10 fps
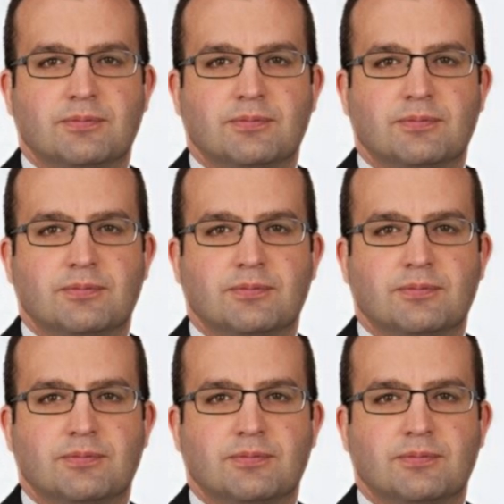
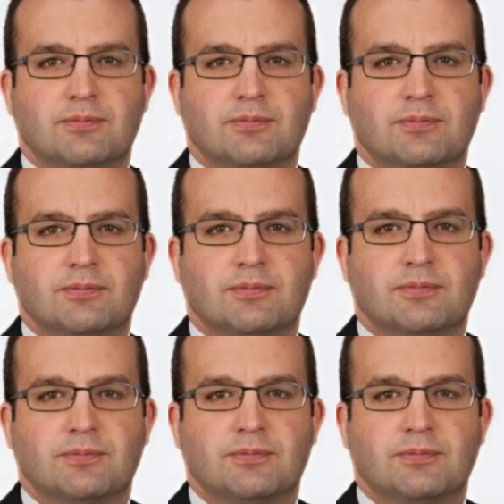
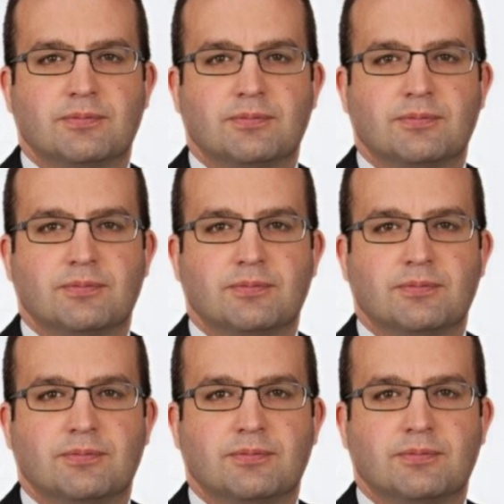
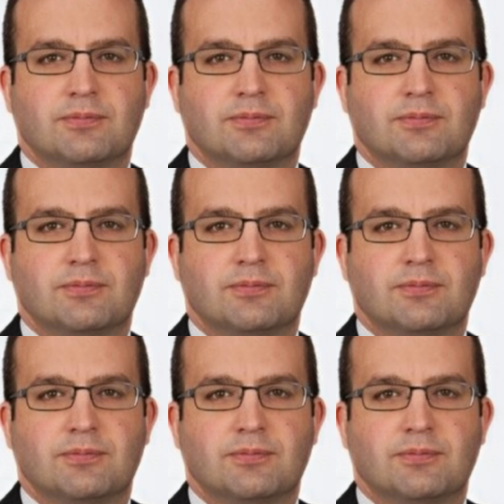
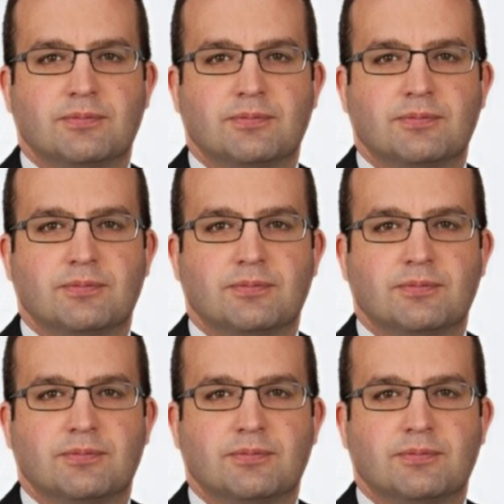
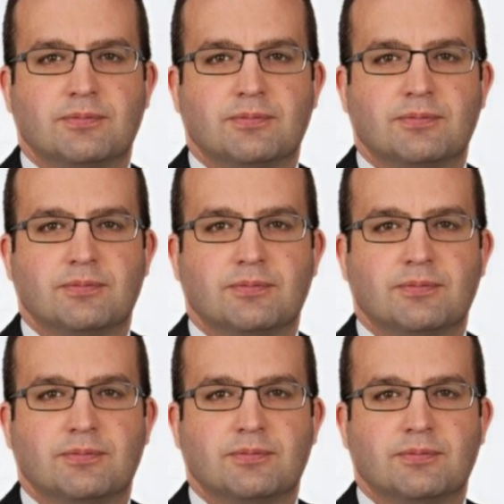
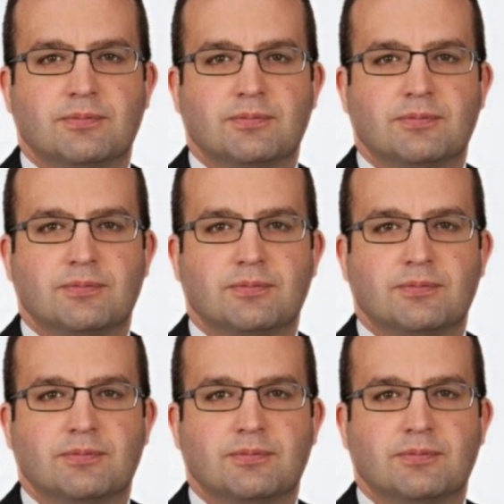[no speech]